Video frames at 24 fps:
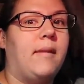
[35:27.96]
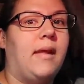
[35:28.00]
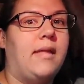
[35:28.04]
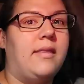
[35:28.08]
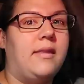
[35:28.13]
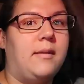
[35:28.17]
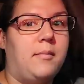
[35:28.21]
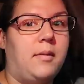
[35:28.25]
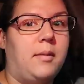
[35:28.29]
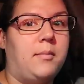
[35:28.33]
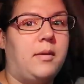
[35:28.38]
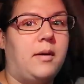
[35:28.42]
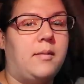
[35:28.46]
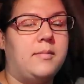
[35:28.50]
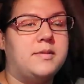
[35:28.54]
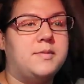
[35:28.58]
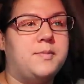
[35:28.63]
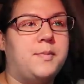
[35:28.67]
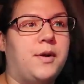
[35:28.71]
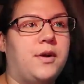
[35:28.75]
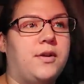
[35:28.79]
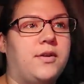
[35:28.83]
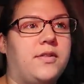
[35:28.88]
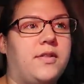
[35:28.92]
and then my mom's
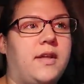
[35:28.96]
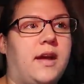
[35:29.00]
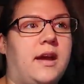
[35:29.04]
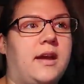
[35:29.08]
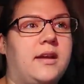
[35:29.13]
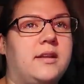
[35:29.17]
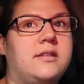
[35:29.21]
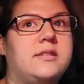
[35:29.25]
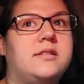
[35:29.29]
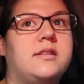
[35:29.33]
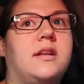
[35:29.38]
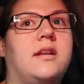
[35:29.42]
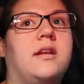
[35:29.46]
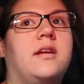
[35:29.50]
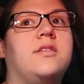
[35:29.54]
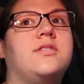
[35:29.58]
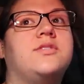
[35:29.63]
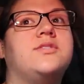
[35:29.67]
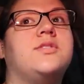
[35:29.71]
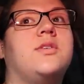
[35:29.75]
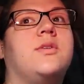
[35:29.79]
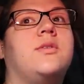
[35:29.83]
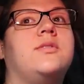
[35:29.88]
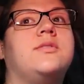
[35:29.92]
birthday dinner.
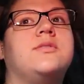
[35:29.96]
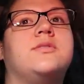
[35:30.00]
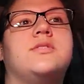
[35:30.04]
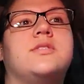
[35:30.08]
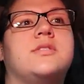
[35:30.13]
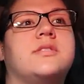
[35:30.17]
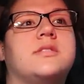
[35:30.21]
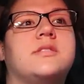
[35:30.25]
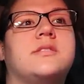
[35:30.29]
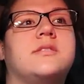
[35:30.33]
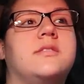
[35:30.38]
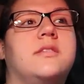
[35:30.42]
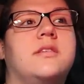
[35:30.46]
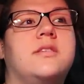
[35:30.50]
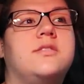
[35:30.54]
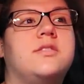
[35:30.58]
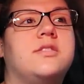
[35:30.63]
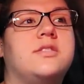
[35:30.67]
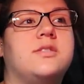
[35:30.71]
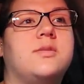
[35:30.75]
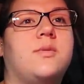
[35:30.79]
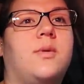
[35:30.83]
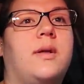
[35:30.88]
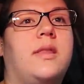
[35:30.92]
So it's just
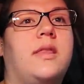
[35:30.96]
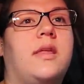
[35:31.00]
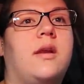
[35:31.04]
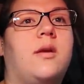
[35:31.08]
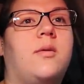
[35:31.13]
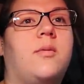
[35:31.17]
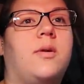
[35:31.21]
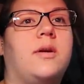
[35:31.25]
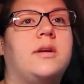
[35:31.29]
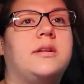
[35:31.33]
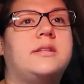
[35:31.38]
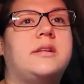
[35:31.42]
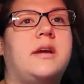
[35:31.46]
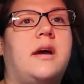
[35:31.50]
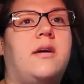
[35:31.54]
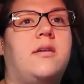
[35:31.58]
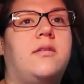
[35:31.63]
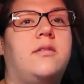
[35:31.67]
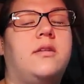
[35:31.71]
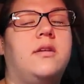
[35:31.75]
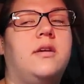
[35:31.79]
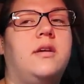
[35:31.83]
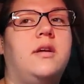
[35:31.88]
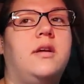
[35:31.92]
the way that it worked
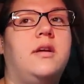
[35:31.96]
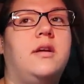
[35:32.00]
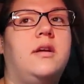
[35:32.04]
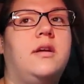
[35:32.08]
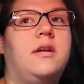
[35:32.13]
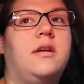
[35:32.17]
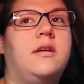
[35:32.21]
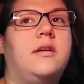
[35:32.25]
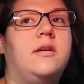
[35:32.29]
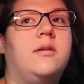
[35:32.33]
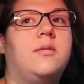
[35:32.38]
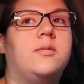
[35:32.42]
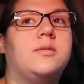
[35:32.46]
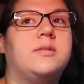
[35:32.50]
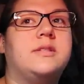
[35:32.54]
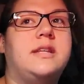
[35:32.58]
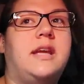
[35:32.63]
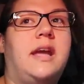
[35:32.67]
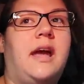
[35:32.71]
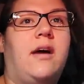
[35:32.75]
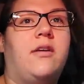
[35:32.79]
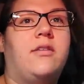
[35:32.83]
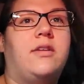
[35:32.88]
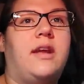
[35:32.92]
out. We'll
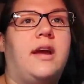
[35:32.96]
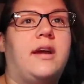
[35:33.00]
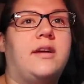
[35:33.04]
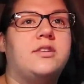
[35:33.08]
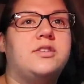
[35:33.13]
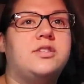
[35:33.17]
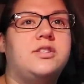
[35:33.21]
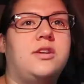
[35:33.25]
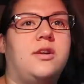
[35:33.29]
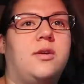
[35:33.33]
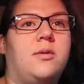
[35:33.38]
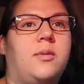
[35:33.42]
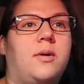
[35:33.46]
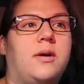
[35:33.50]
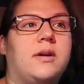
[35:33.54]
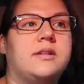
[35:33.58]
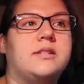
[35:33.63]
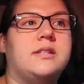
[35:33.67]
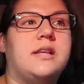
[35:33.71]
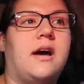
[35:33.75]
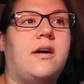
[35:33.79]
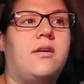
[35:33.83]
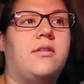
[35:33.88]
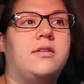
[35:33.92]
see how next year
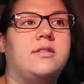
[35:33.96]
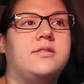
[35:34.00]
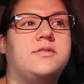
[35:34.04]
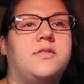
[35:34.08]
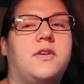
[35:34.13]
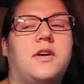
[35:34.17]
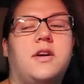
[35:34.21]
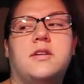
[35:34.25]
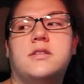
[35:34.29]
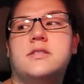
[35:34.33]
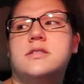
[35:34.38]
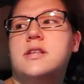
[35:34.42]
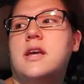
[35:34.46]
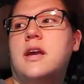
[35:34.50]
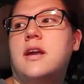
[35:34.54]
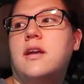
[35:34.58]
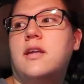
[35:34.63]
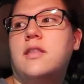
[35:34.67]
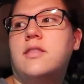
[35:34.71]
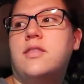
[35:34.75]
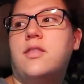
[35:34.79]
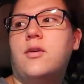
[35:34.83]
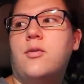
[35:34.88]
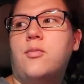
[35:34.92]
works out as far as like
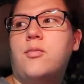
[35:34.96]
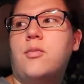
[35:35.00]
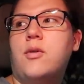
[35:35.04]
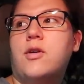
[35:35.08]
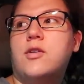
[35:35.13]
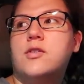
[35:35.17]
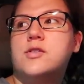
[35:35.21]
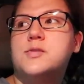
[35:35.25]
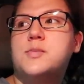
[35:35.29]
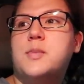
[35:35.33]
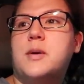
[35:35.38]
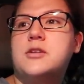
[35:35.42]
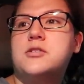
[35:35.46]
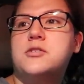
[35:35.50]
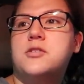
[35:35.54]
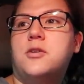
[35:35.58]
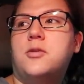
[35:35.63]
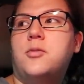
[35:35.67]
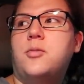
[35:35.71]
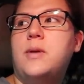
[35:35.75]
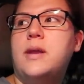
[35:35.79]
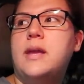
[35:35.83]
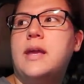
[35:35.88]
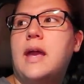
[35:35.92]
her
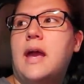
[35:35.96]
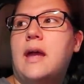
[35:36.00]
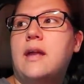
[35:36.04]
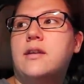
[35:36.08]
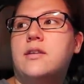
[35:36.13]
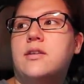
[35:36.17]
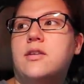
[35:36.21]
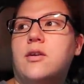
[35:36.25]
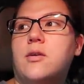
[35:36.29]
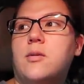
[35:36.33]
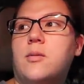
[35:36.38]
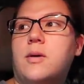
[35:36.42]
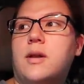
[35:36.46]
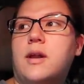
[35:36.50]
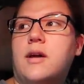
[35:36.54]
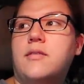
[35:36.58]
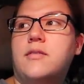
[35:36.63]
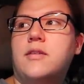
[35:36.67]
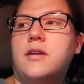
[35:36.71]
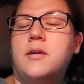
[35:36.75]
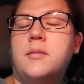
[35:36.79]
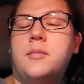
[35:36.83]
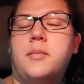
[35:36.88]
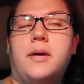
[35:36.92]
special weekend or
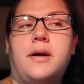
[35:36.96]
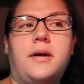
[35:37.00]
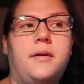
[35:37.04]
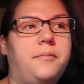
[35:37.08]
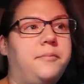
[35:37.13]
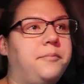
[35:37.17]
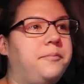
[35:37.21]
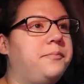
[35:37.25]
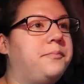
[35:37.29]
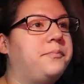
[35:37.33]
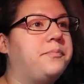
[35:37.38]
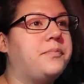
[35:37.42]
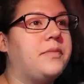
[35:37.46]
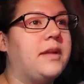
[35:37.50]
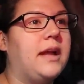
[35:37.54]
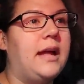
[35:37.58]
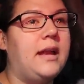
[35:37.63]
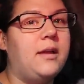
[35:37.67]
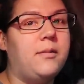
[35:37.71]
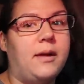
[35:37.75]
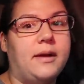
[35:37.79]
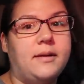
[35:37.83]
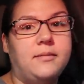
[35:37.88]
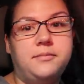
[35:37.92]
whatever. But
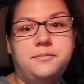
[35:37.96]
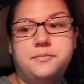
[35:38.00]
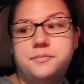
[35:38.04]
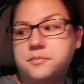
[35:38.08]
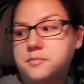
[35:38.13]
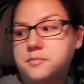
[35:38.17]
anyway,